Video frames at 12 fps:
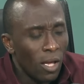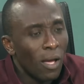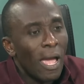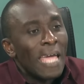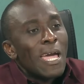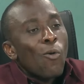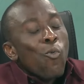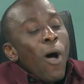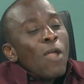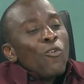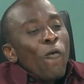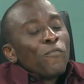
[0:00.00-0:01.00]
Aye,
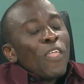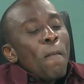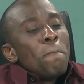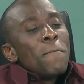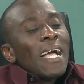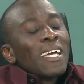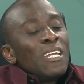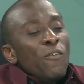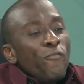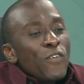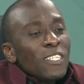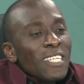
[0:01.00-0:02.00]
one of the
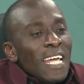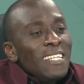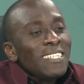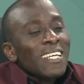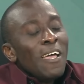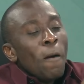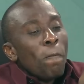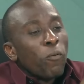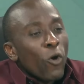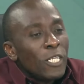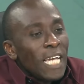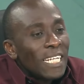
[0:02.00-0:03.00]
magnificent
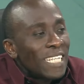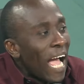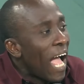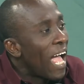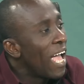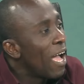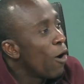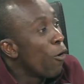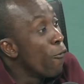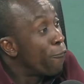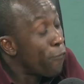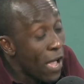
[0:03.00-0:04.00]
projector.
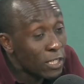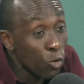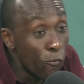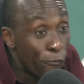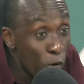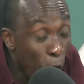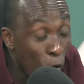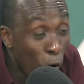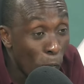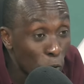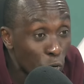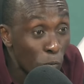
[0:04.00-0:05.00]
Who first? Who free? Who
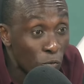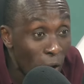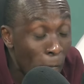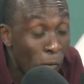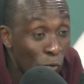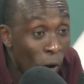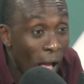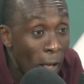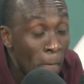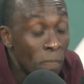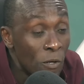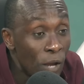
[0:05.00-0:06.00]
cobble some tree? Abonua.
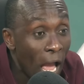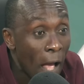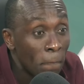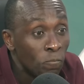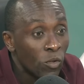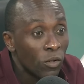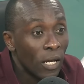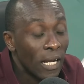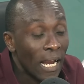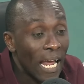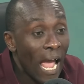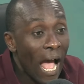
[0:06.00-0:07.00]
Minya. Yeah,
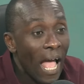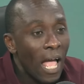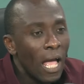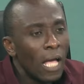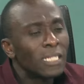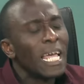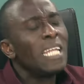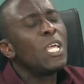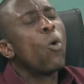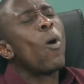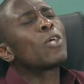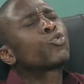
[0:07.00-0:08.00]
nana ya. Said you was